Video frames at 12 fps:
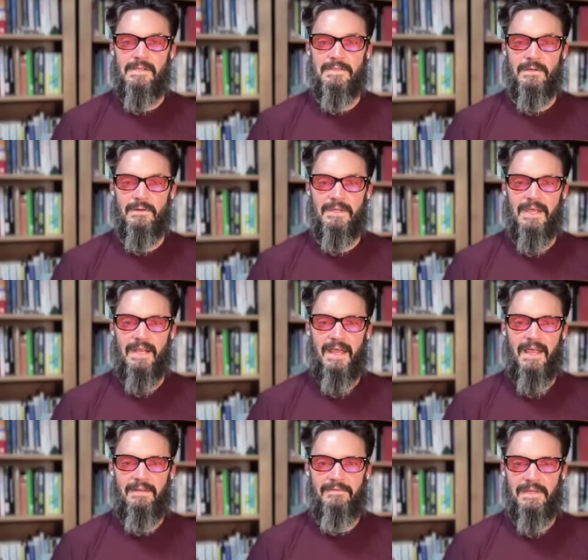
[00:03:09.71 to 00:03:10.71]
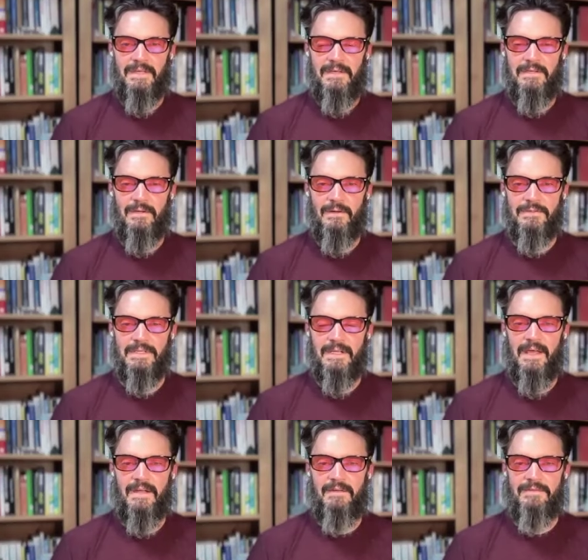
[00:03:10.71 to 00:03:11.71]
And so to get ahead of the ego, to
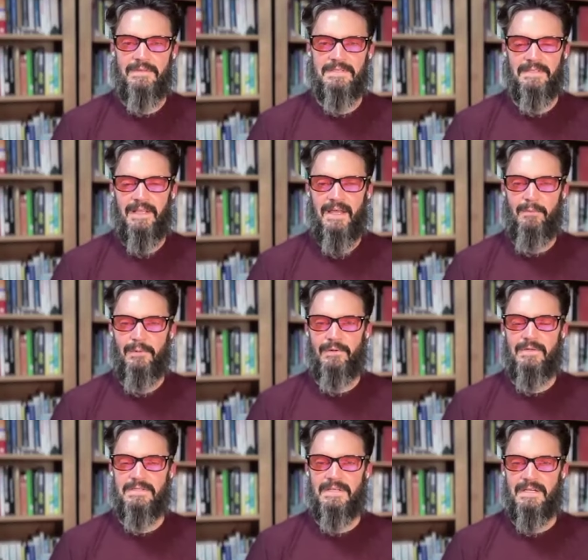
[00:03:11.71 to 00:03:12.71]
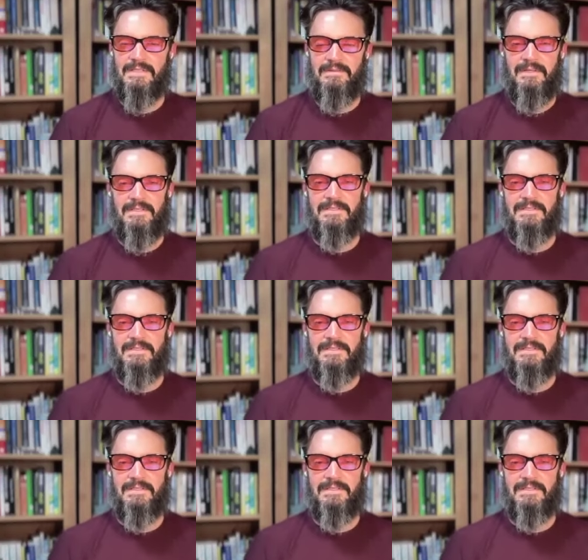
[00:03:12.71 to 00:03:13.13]
get ahead of this label or this